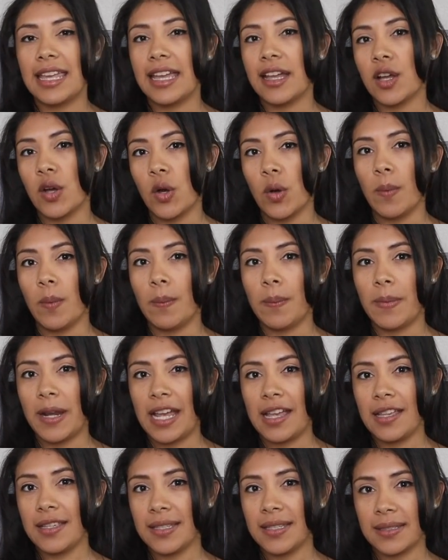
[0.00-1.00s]
de
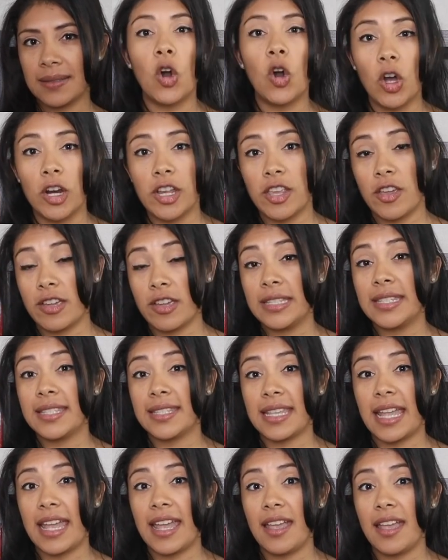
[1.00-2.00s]
compras? Or you could
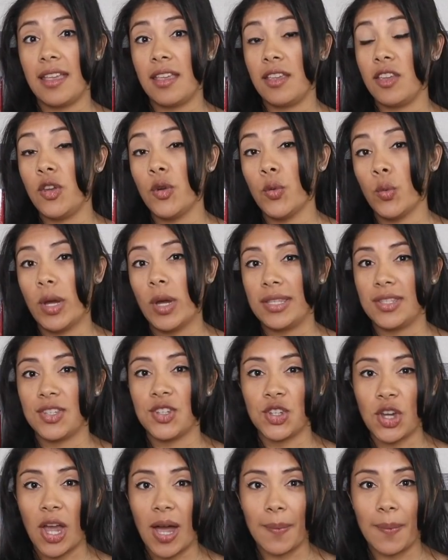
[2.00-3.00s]
say you went
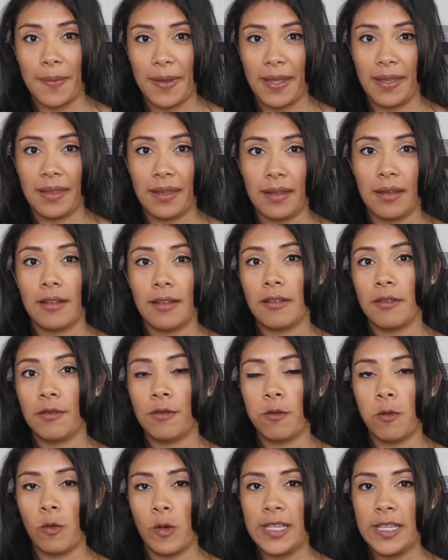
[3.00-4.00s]
shopping.
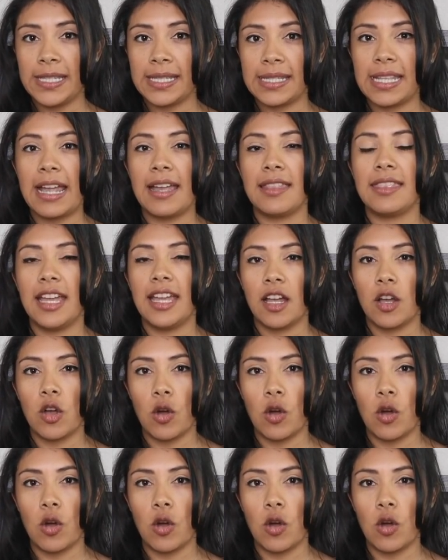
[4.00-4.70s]
¿Fuiste de